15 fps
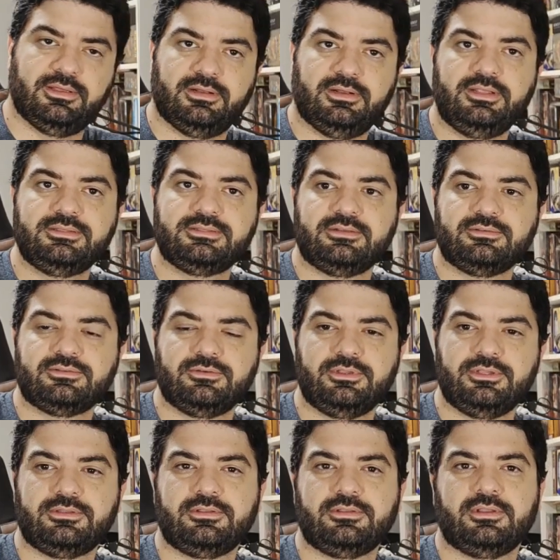listened to
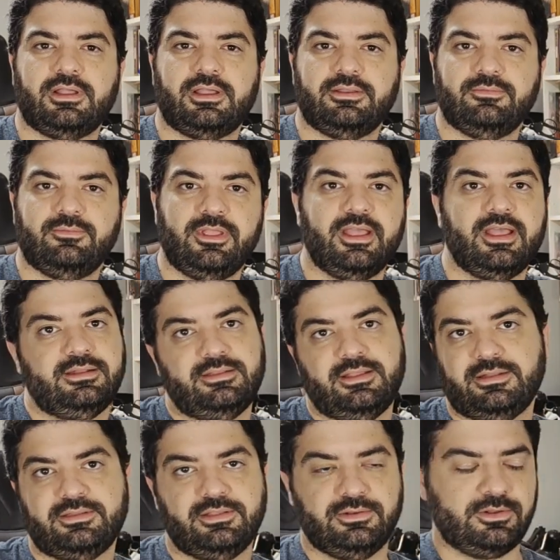it. We had
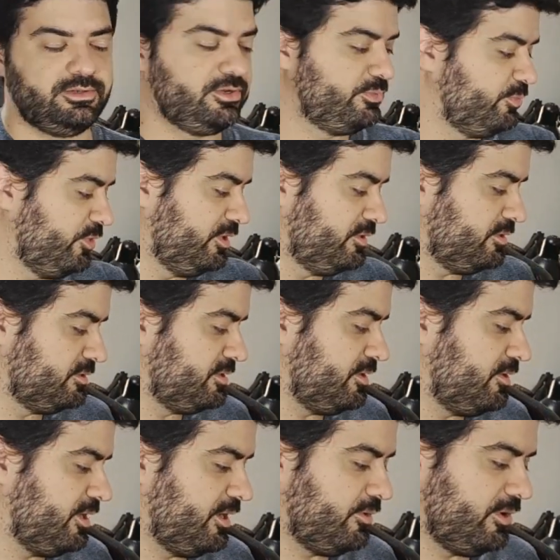that in other printers
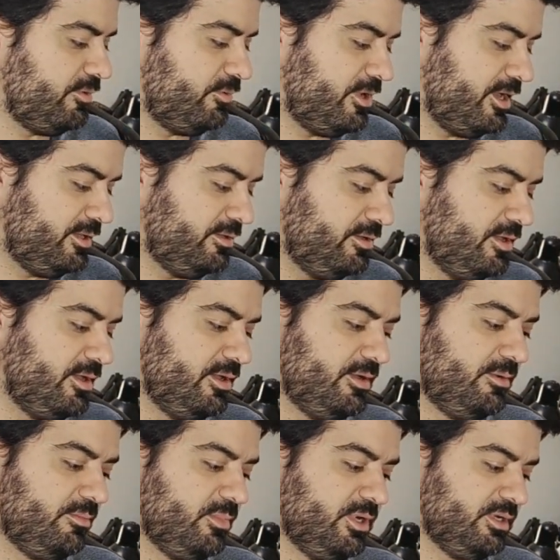already,
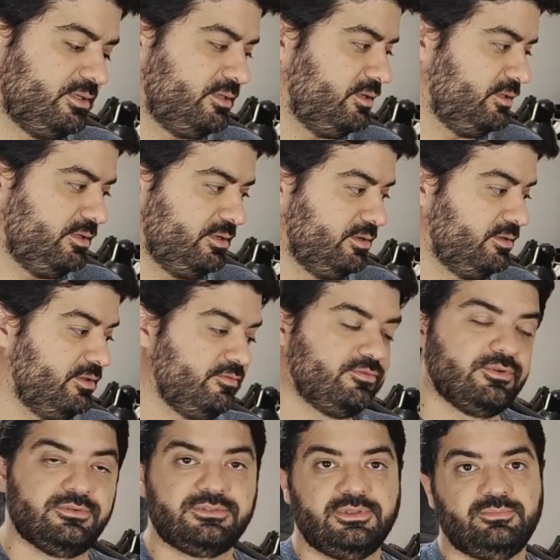but in the
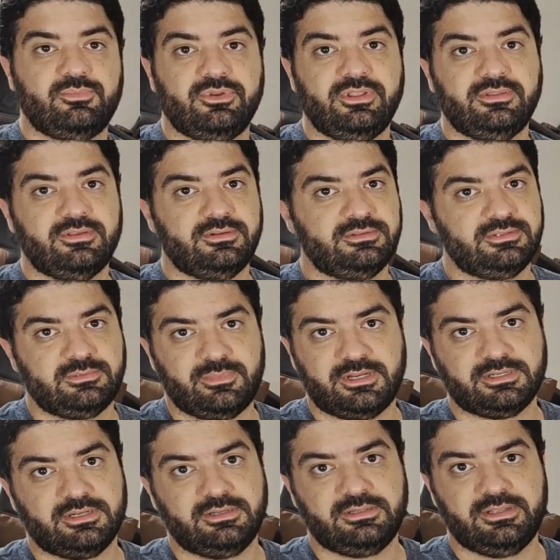Phrozen printers,
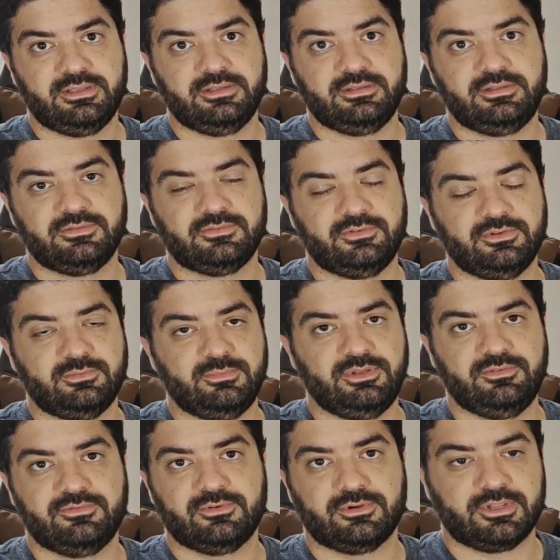especially the Sonic
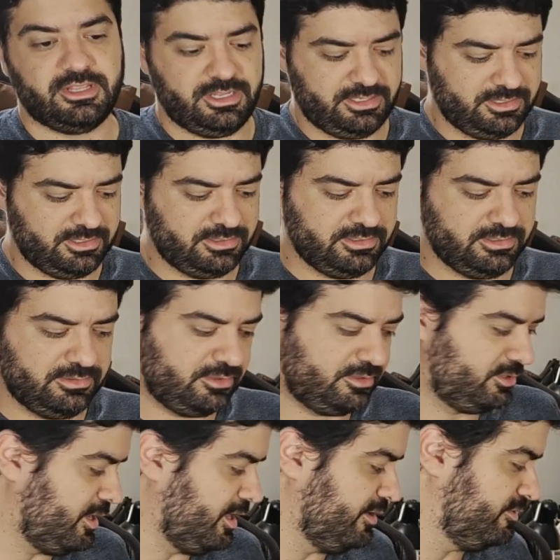Mini 4K, they did
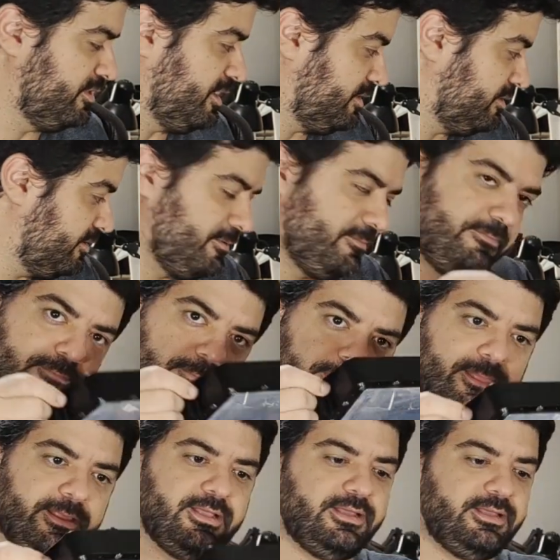not have that.
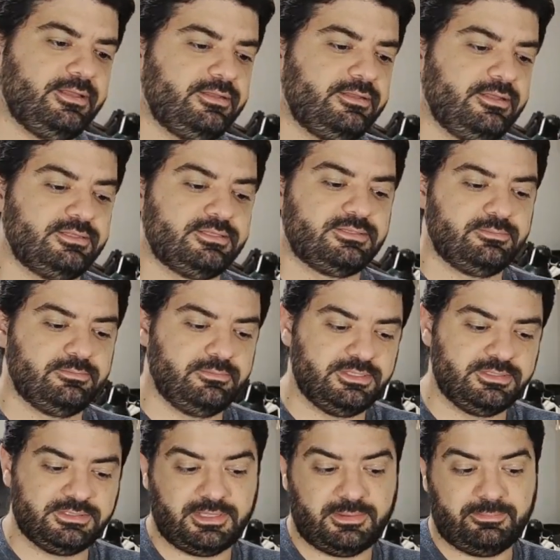And it's
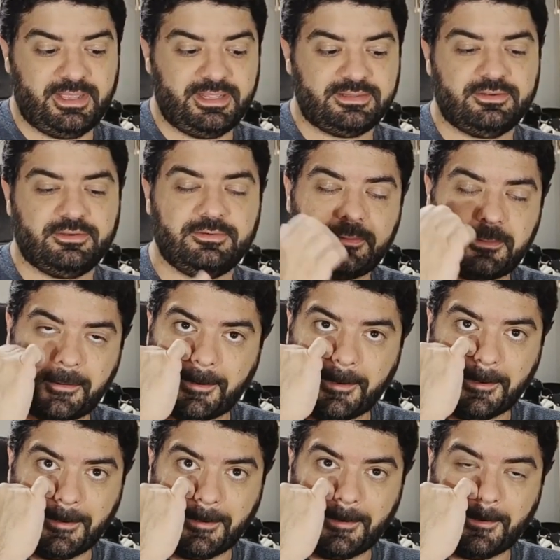a metal.
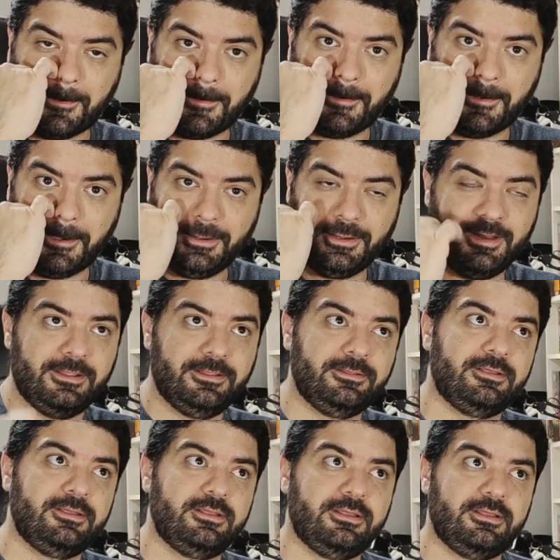They